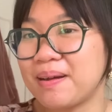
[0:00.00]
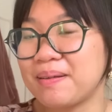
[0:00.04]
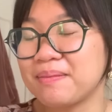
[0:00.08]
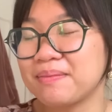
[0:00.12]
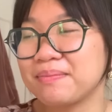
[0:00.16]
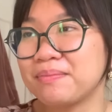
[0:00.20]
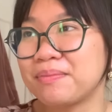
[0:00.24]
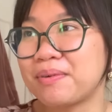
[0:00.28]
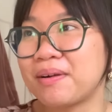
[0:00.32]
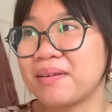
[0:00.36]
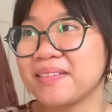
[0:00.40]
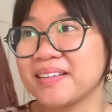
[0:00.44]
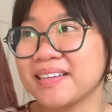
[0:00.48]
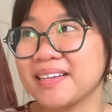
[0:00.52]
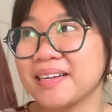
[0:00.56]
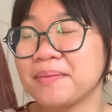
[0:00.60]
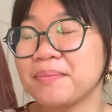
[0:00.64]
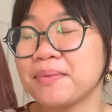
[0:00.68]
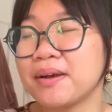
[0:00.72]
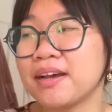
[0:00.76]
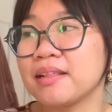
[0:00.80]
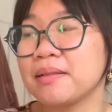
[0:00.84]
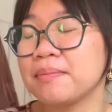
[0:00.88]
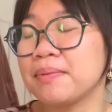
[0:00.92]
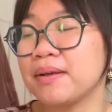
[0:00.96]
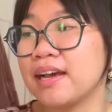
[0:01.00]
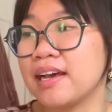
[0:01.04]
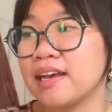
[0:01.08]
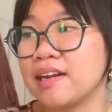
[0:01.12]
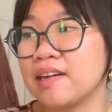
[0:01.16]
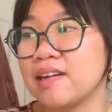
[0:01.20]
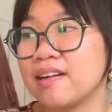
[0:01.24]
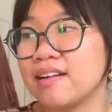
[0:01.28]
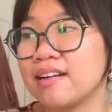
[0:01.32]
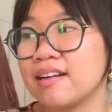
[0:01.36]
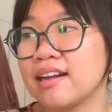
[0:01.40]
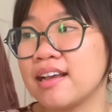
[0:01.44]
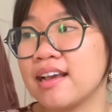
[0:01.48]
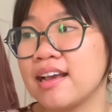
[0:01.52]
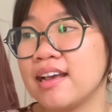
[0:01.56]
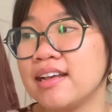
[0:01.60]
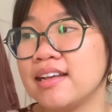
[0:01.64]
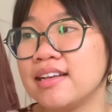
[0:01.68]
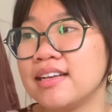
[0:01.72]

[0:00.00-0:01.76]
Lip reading: I'm probably gonna buy the pattern